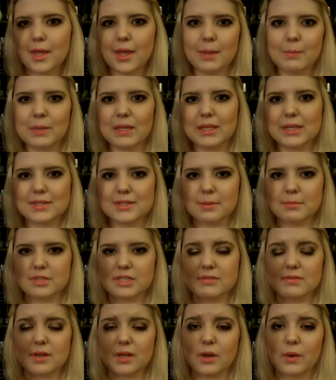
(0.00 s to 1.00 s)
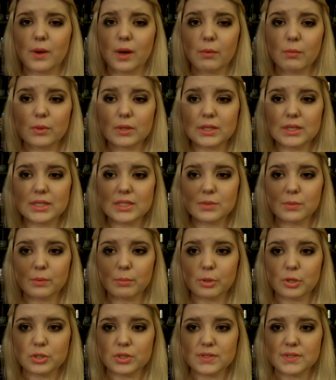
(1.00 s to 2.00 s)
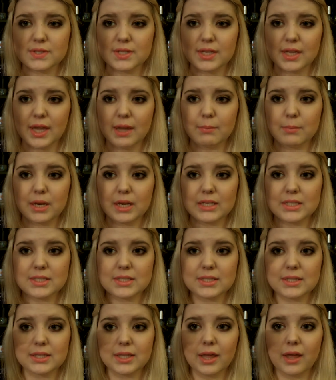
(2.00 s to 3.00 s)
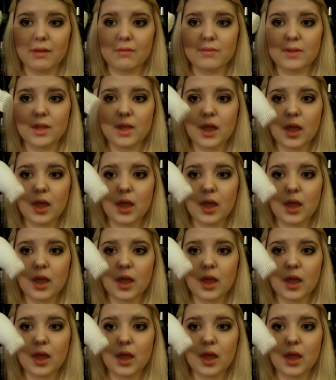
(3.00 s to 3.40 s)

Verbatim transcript: in my last empties video, and I really need to repurchase it again, but I just love